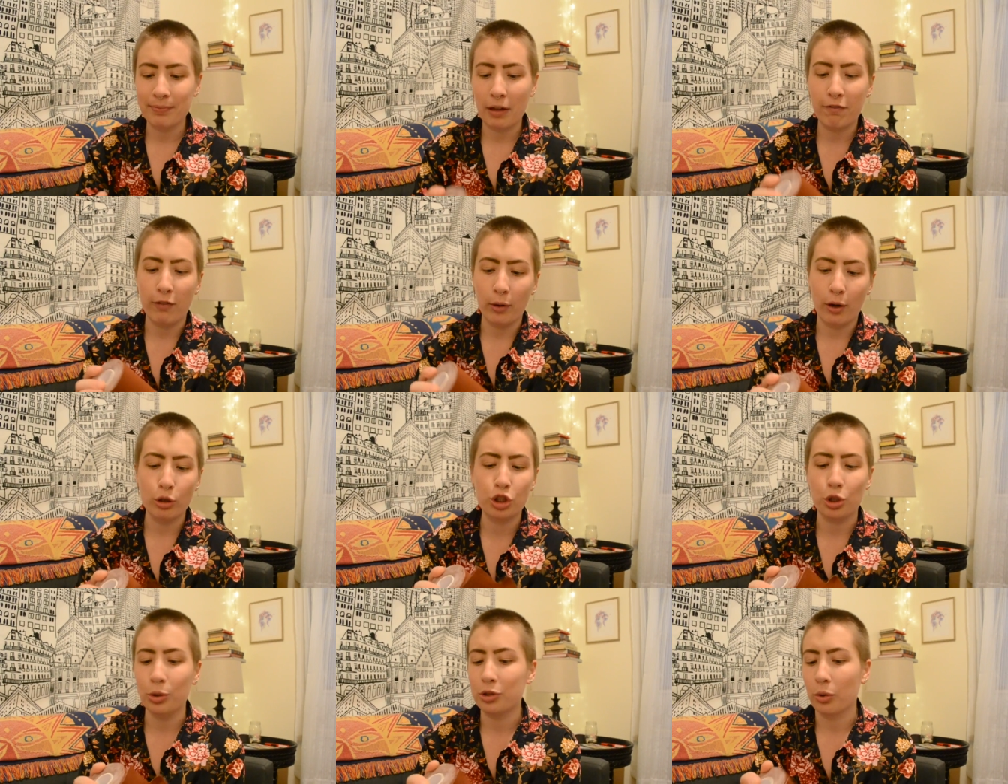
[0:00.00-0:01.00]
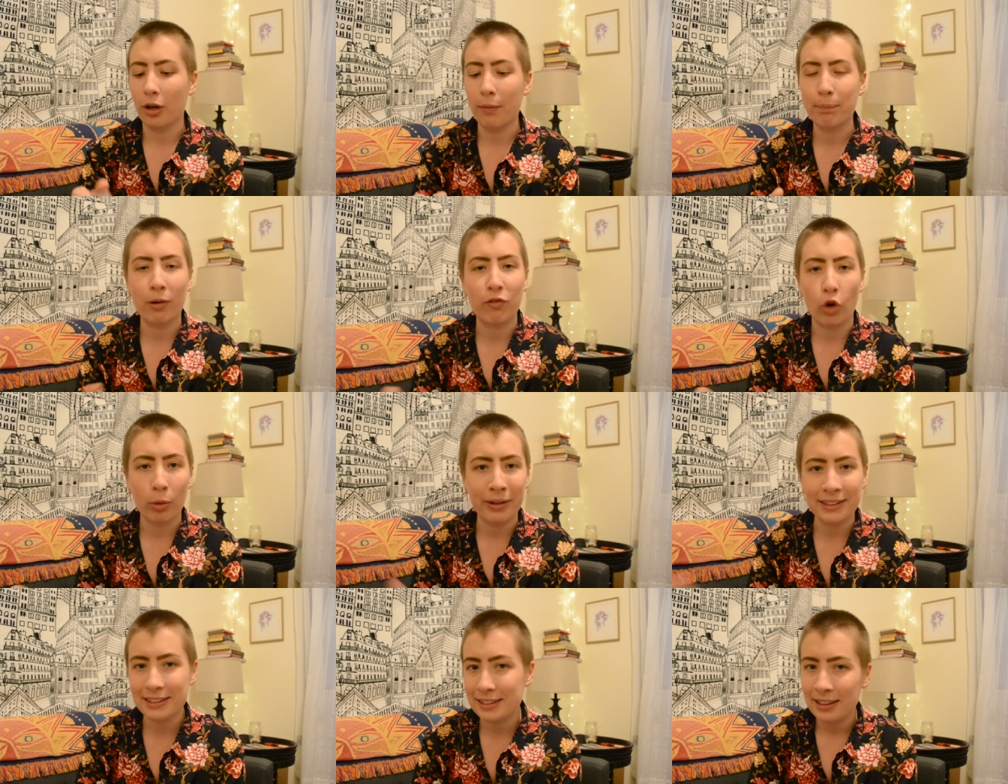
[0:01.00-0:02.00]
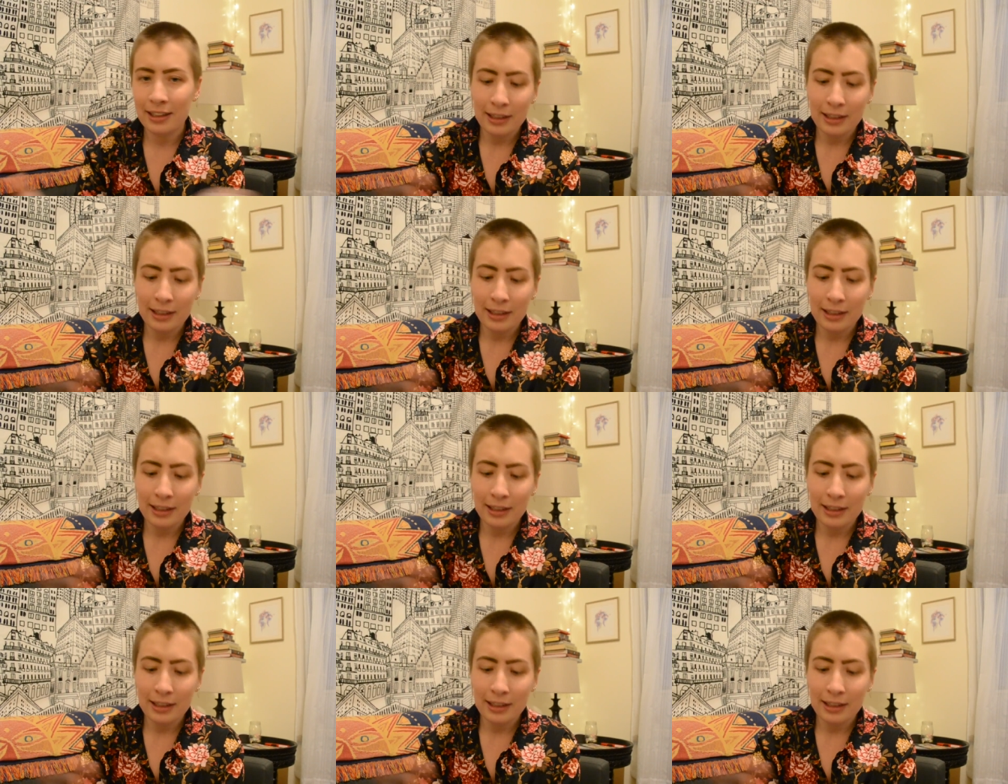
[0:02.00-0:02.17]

a photo shoot or a performance.